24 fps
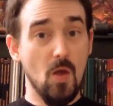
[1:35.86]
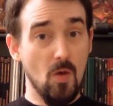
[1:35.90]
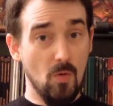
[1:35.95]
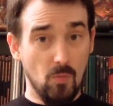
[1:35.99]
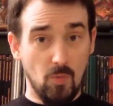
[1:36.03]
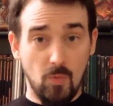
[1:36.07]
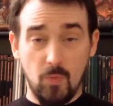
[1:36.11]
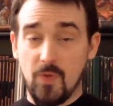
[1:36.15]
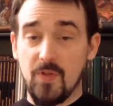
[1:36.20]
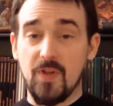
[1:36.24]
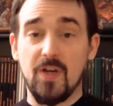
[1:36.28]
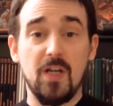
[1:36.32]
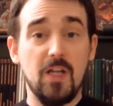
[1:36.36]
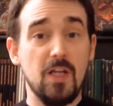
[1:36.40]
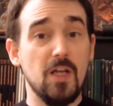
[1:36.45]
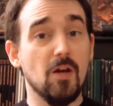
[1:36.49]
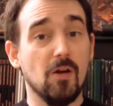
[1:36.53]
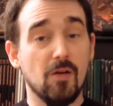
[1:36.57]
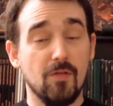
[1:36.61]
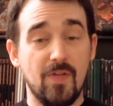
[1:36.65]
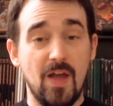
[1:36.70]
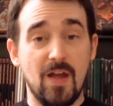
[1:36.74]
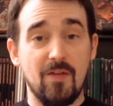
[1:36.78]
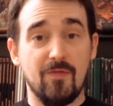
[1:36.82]
Well, within a
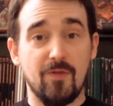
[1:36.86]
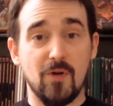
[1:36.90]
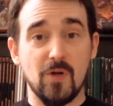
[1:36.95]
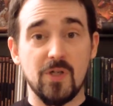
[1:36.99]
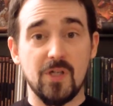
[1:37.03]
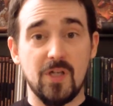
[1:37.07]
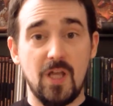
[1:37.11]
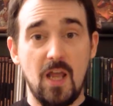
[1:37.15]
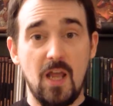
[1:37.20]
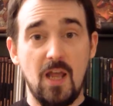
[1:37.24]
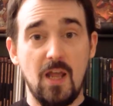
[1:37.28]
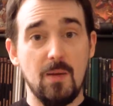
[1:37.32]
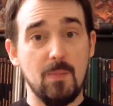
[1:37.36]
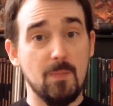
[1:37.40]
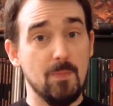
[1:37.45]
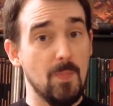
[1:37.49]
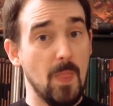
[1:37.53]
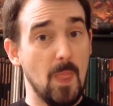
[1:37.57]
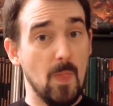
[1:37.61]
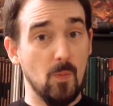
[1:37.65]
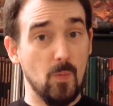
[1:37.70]
year of that first game,